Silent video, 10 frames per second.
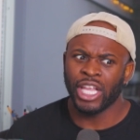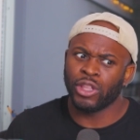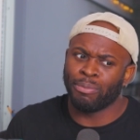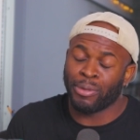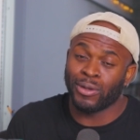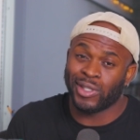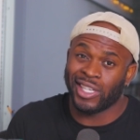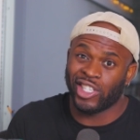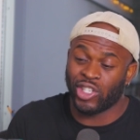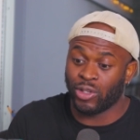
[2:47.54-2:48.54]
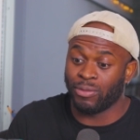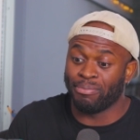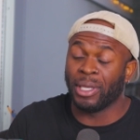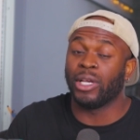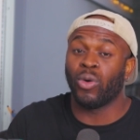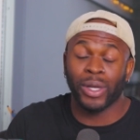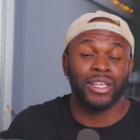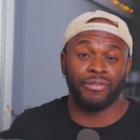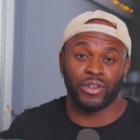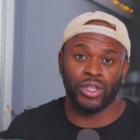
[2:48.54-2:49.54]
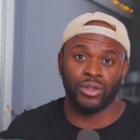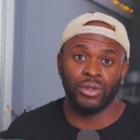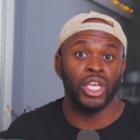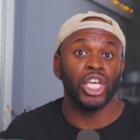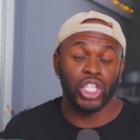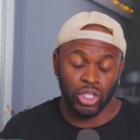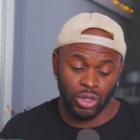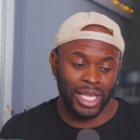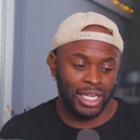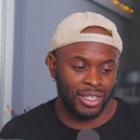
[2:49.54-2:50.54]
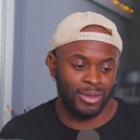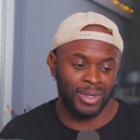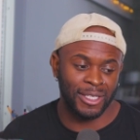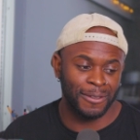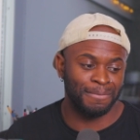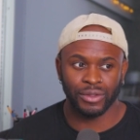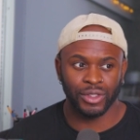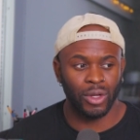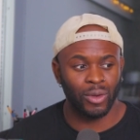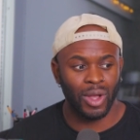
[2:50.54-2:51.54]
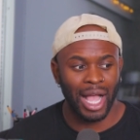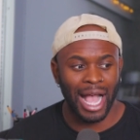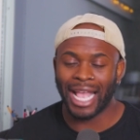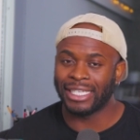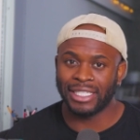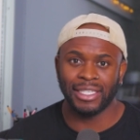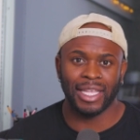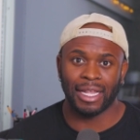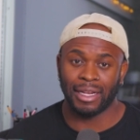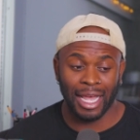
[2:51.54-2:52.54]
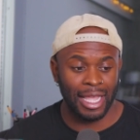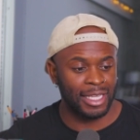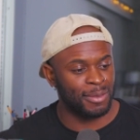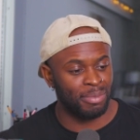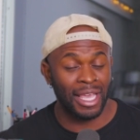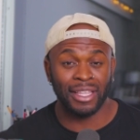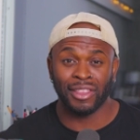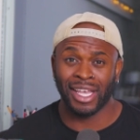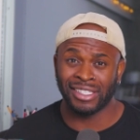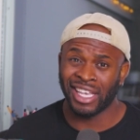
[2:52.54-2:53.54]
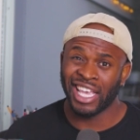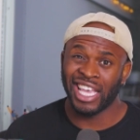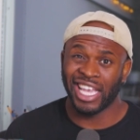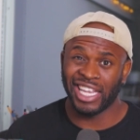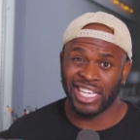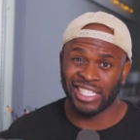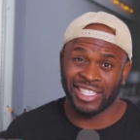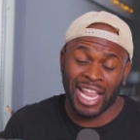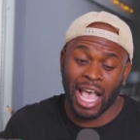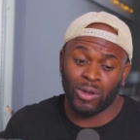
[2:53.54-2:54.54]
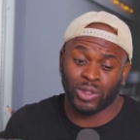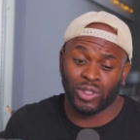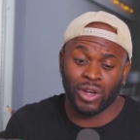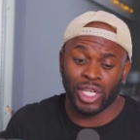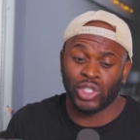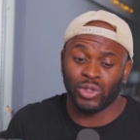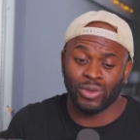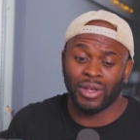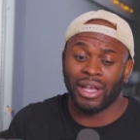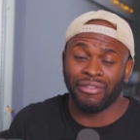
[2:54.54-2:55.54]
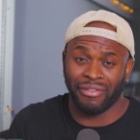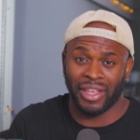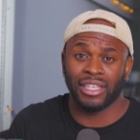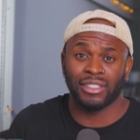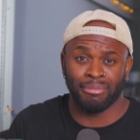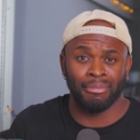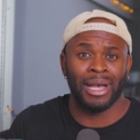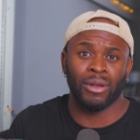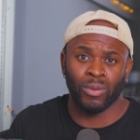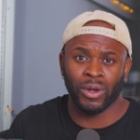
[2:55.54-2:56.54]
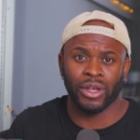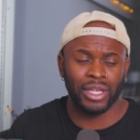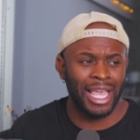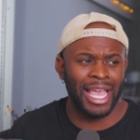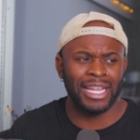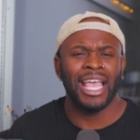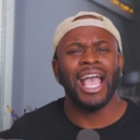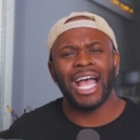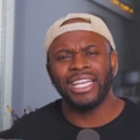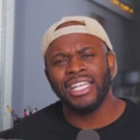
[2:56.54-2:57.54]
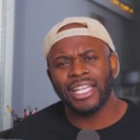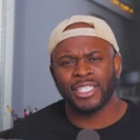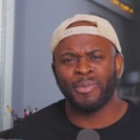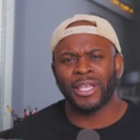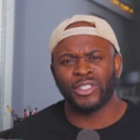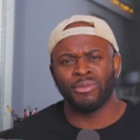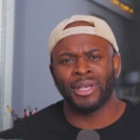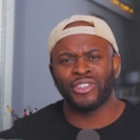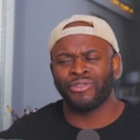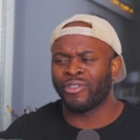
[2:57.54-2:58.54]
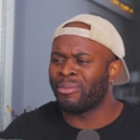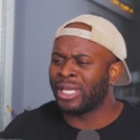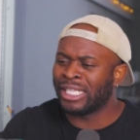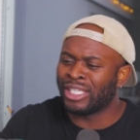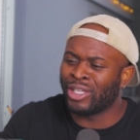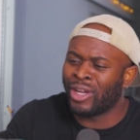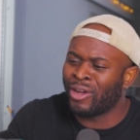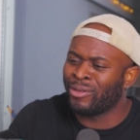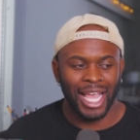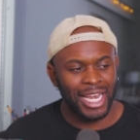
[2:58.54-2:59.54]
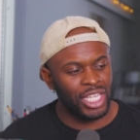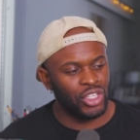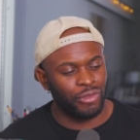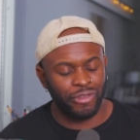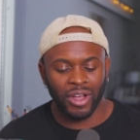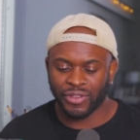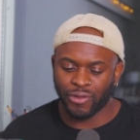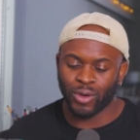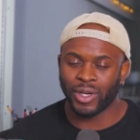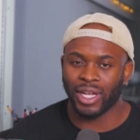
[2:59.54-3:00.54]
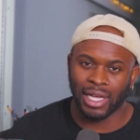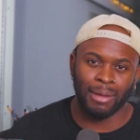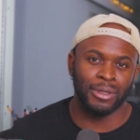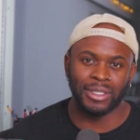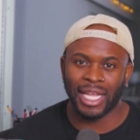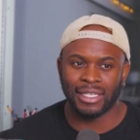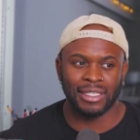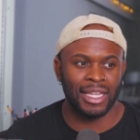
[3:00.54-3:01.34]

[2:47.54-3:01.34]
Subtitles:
the process should be quicker for you, you can do it. So I did that. I explained that it is now starting to affect my work. And I didn't expect too much from it, you know. And then you fast forward a couple days